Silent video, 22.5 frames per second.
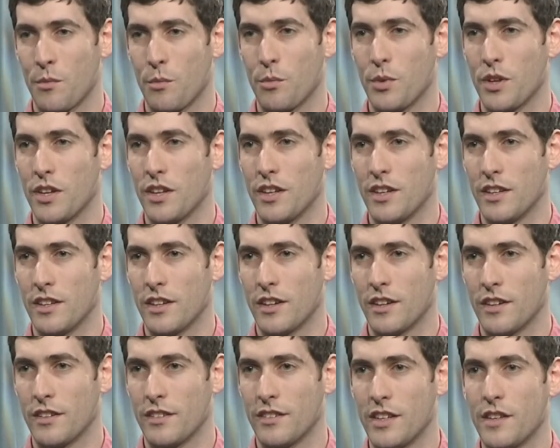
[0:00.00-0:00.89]

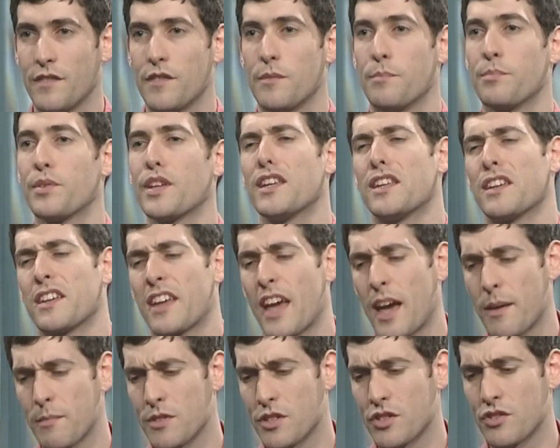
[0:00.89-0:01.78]
We even played at
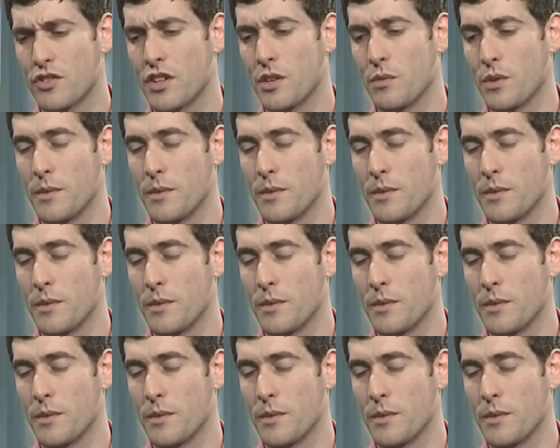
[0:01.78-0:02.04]
chemistry.